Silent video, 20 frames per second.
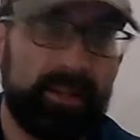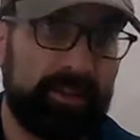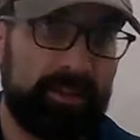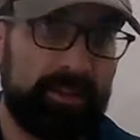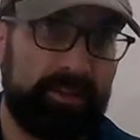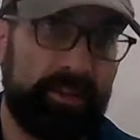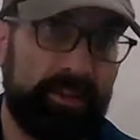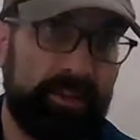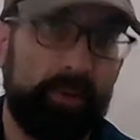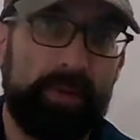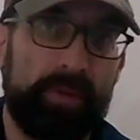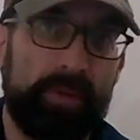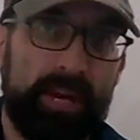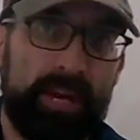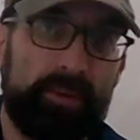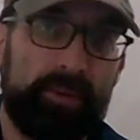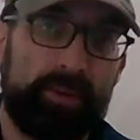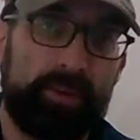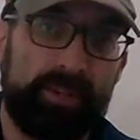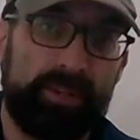zone
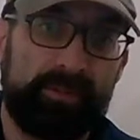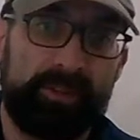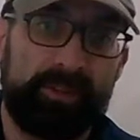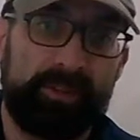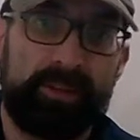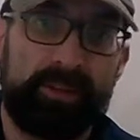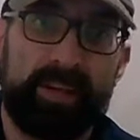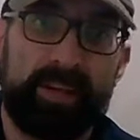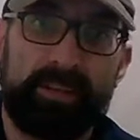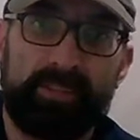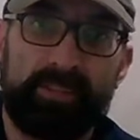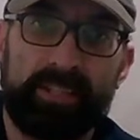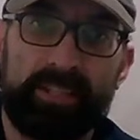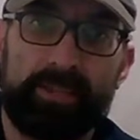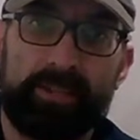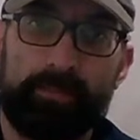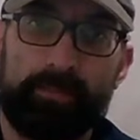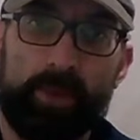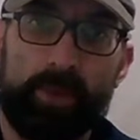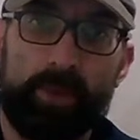out on if they're not even in
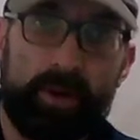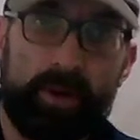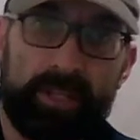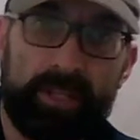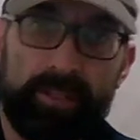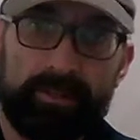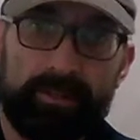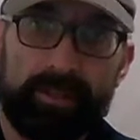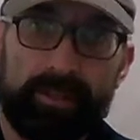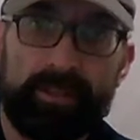the market.